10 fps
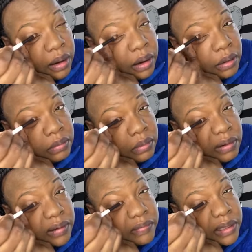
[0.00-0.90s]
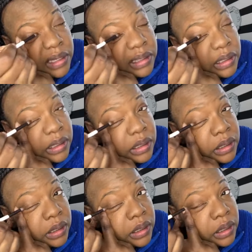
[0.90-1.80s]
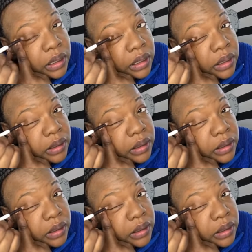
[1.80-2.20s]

as often as I can.